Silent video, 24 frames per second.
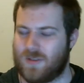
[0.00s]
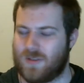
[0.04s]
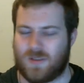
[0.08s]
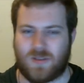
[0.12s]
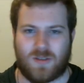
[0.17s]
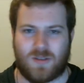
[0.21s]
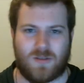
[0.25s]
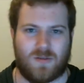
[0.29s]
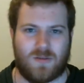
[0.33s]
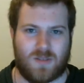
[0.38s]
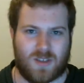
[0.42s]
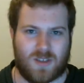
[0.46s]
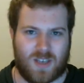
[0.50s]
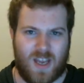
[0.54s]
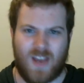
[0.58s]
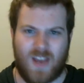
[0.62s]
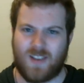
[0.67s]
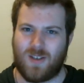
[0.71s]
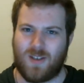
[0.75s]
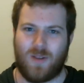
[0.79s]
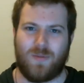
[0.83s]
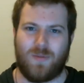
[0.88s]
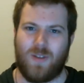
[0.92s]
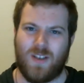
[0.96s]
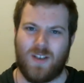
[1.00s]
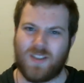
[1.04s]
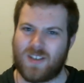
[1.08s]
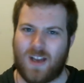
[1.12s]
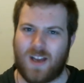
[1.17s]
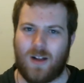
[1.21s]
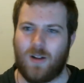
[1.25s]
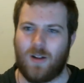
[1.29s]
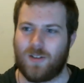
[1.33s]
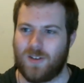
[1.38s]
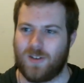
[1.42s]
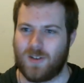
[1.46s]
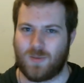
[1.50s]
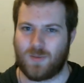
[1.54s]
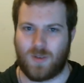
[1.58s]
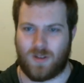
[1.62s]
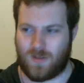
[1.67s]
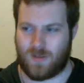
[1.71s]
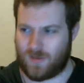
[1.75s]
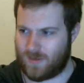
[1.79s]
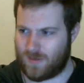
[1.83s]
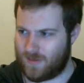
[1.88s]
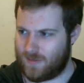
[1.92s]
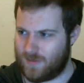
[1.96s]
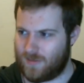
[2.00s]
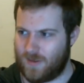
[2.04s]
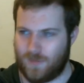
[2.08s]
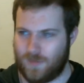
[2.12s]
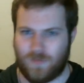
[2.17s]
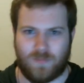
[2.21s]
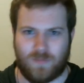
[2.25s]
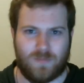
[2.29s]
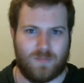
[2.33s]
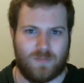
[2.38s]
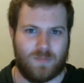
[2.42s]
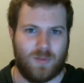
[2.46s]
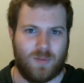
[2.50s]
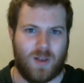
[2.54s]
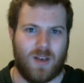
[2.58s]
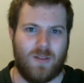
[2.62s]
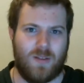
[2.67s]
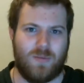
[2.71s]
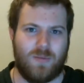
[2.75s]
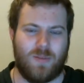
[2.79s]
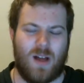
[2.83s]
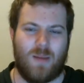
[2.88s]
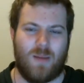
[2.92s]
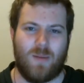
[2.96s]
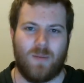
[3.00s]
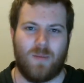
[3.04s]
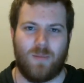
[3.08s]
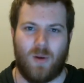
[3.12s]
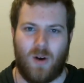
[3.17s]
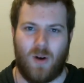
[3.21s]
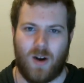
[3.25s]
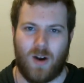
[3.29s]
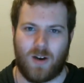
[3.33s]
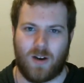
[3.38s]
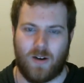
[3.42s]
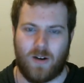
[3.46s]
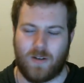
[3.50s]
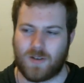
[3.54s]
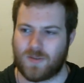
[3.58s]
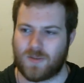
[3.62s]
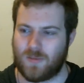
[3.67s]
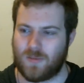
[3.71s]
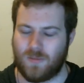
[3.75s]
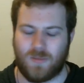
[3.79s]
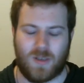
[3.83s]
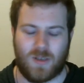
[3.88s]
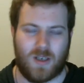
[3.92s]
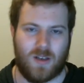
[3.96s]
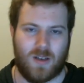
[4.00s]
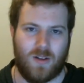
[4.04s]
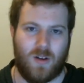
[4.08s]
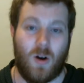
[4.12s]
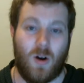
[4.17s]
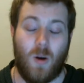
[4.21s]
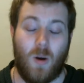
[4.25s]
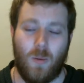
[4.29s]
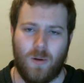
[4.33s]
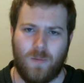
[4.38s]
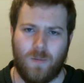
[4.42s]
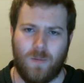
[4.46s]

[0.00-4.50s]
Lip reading: scares off these skeletons with the bloody flaming pine cones from The Hobbit.